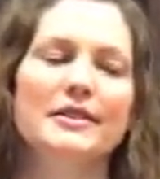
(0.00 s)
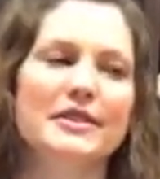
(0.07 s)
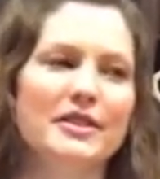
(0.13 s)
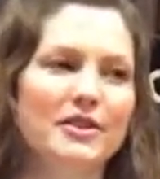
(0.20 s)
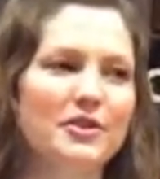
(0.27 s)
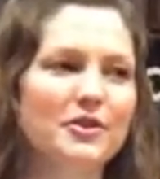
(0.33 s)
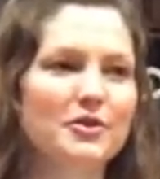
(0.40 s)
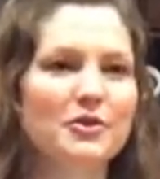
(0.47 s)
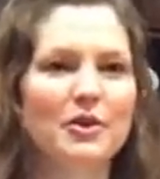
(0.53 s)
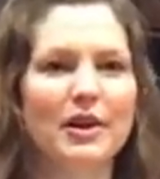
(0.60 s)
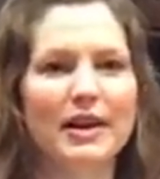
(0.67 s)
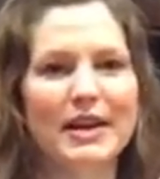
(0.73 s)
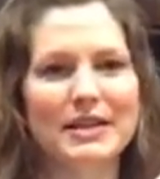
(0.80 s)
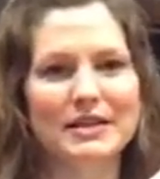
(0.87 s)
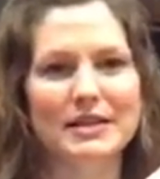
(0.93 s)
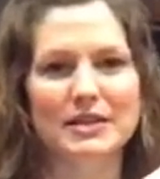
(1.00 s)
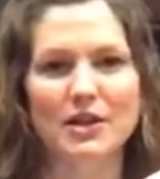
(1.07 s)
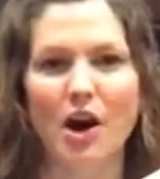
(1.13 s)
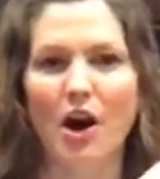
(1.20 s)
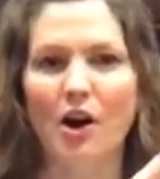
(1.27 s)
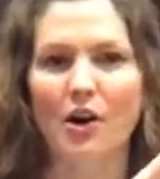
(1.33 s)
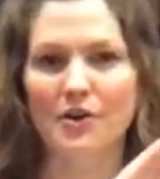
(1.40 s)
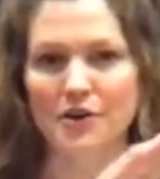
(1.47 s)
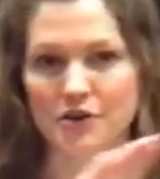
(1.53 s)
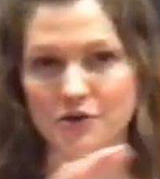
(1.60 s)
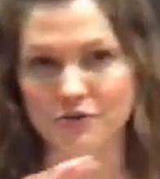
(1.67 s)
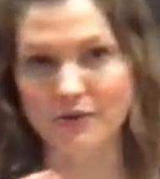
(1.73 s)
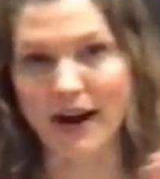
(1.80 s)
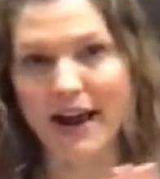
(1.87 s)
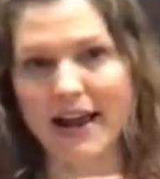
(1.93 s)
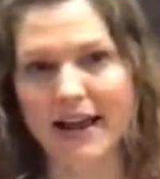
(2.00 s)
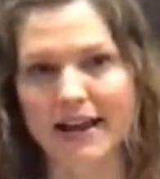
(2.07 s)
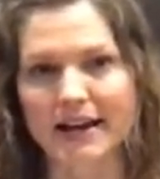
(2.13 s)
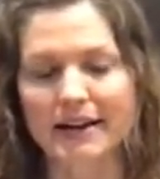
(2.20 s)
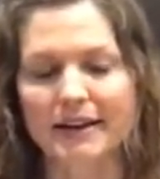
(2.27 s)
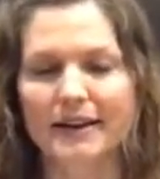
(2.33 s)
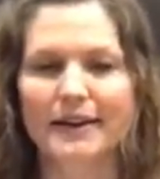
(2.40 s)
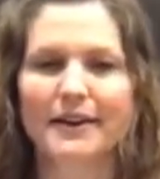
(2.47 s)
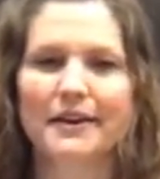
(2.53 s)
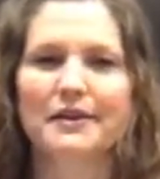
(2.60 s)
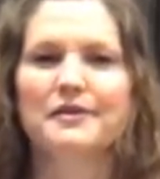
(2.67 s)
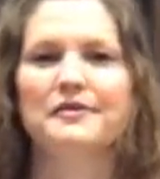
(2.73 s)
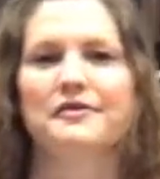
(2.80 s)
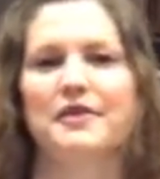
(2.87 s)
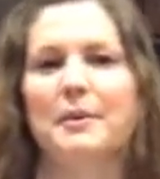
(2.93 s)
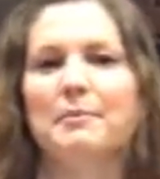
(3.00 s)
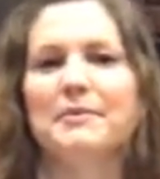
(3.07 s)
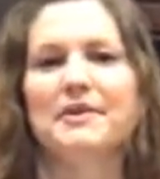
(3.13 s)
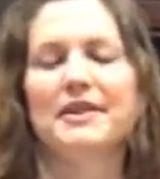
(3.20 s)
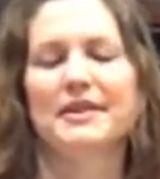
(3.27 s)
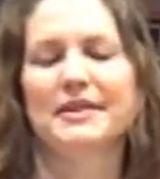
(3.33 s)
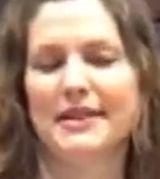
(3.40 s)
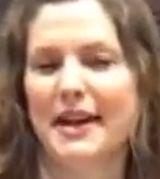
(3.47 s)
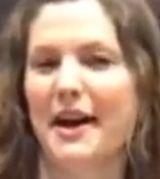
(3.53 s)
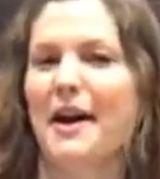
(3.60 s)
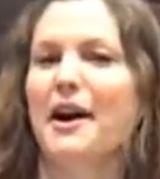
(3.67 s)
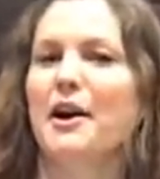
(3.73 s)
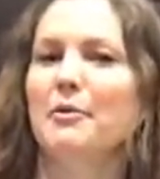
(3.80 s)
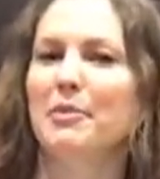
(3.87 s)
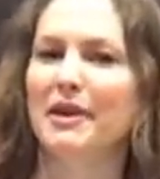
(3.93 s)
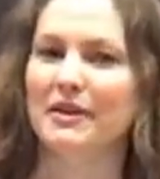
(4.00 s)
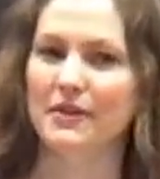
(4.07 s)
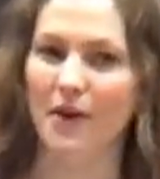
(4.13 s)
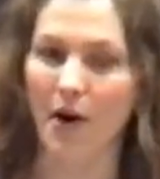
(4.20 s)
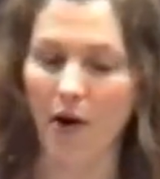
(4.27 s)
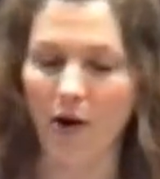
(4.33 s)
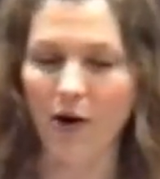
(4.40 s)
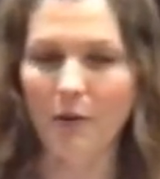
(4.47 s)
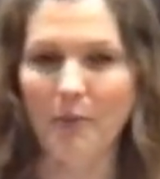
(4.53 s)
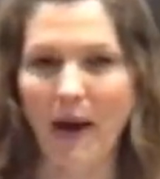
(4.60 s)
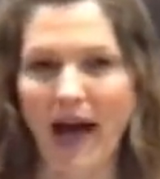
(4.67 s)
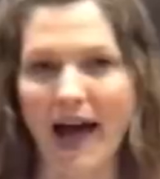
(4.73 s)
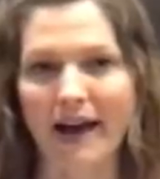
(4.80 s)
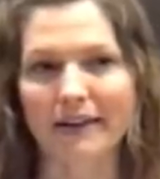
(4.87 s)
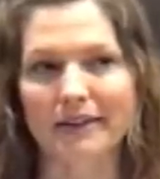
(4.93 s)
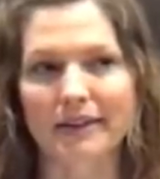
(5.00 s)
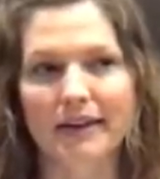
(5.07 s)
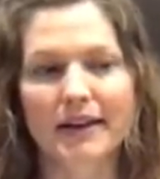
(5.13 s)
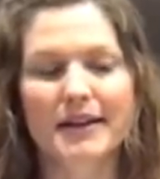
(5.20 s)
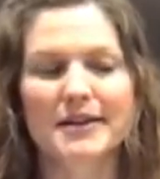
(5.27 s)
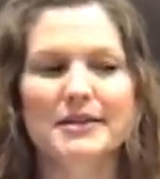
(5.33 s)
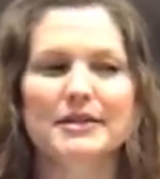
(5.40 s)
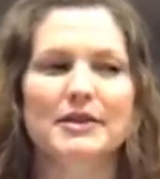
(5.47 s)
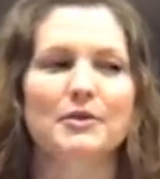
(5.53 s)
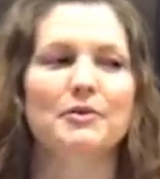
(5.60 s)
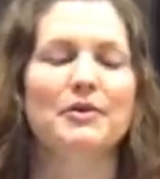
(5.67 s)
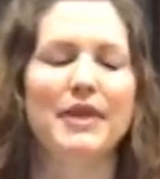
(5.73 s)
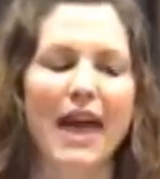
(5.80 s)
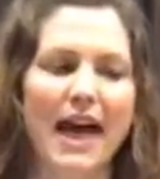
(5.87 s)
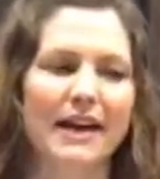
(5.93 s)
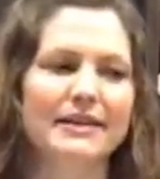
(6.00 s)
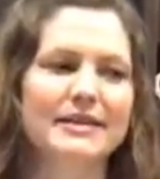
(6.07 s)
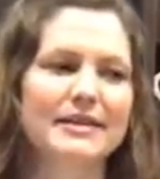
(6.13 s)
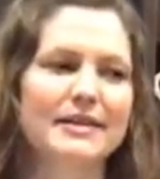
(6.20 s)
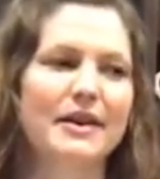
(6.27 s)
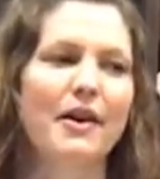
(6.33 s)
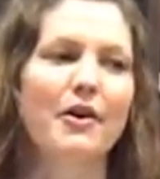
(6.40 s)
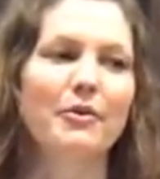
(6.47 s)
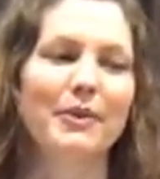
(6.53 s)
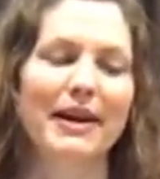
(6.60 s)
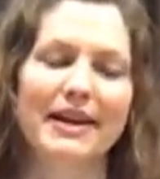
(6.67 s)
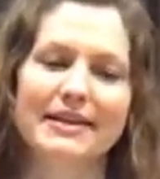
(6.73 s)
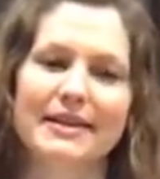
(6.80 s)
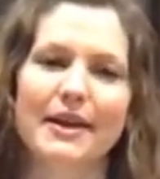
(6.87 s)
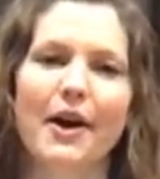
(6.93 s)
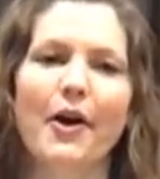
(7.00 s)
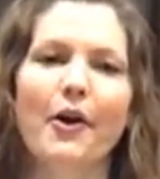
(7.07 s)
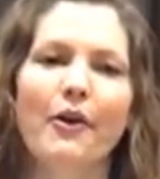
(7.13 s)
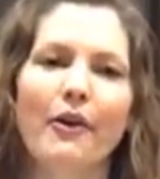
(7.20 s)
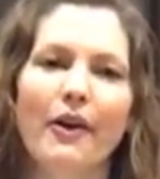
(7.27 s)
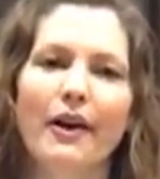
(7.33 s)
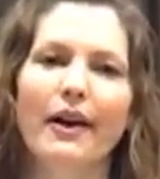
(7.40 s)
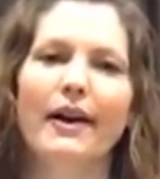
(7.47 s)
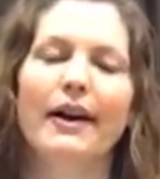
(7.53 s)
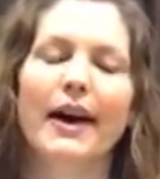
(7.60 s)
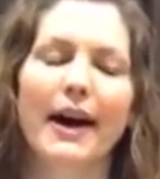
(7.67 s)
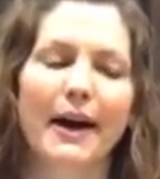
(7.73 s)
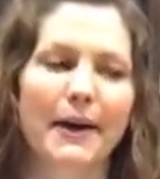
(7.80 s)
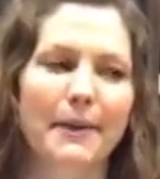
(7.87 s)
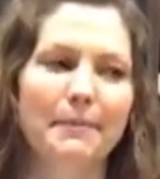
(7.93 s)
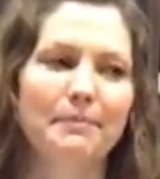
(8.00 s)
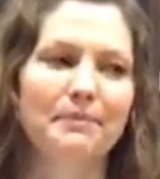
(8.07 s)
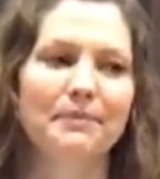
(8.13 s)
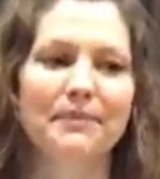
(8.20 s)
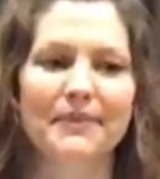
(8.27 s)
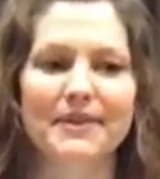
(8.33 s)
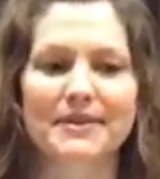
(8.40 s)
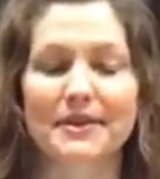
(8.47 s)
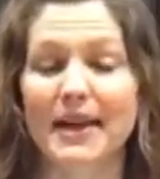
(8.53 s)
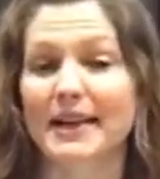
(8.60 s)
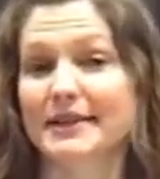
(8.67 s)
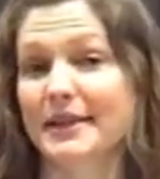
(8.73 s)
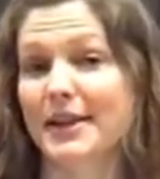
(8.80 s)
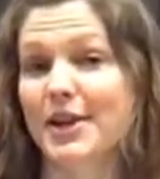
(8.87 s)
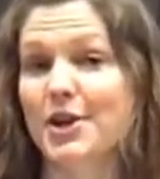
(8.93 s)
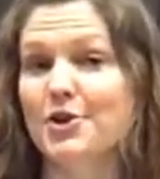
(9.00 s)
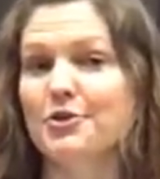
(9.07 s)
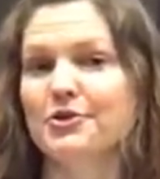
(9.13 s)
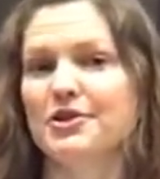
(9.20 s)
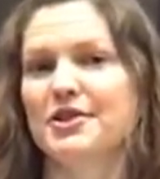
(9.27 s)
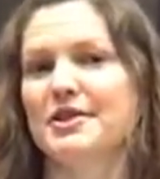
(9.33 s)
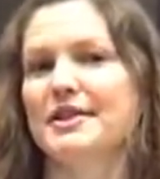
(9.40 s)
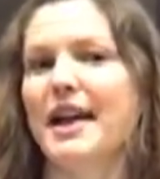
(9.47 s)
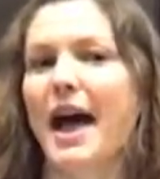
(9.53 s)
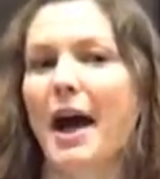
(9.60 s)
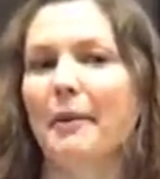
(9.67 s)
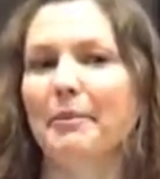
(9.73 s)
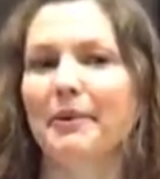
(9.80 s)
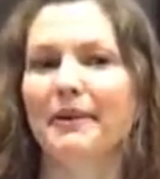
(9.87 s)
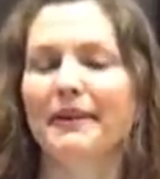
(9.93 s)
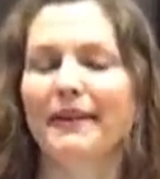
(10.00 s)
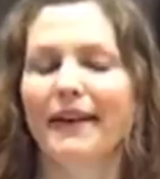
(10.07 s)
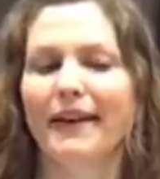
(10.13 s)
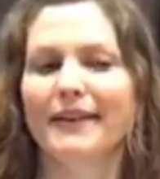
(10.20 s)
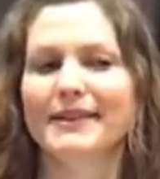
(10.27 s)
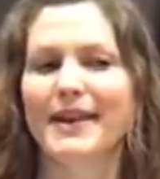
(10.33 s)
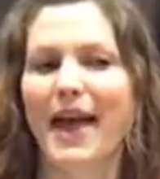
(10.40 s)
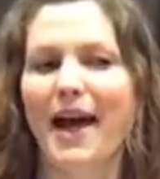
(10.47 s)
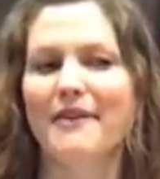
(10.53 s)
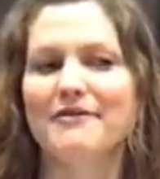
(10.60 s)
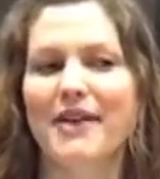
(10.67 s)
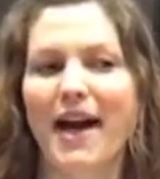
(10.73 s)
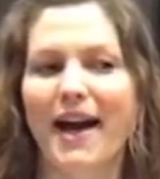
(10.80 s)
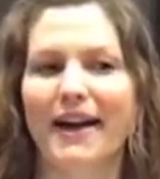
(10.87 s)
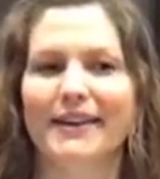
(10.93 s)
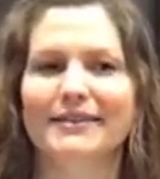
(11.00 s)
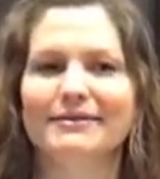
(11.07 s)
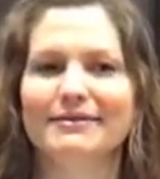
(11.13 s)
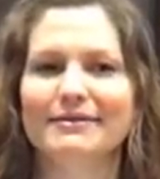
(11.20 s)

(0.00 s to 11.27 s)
to install the drain from the tub in the hall bath. So that's all ready to go. So that's a huge step to have that